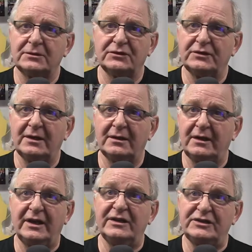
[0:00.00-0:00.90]
because they're
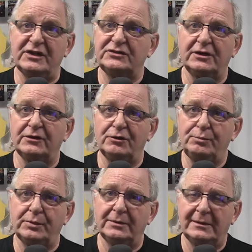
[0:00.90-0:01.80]
an energetic
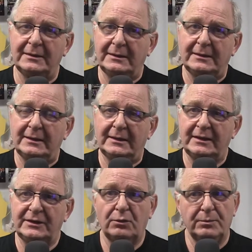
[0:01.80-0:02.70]
group.
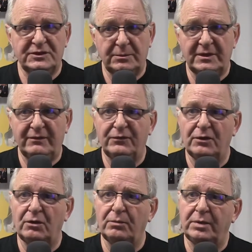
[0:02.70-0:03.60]
Uh, they want me to be
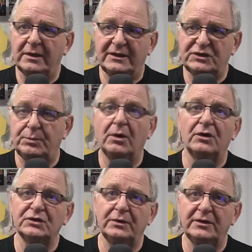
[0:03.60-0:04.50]
involved playing
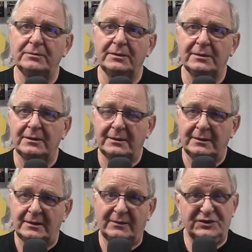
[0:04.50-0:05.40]
sports with them.
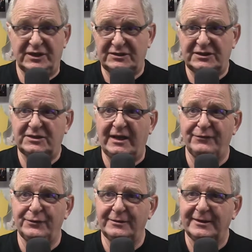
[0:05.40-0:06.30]
I'm
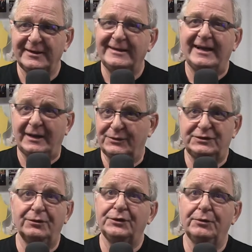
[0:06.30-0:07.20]
67 and I'm
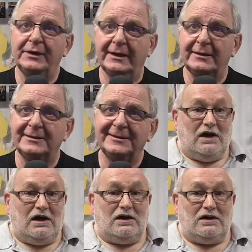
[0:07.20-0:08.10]
still doing it.
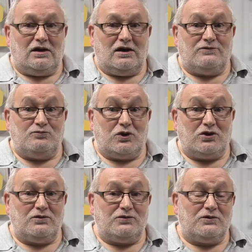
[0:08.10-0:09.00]
Uh, I'm
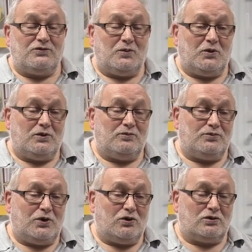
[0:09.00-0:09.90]
recovering from a
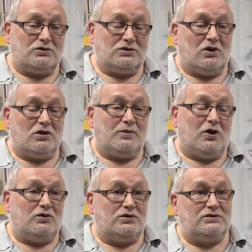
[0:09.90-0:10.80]
broken
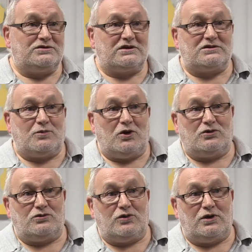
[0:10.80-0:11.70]
collarbone and six broken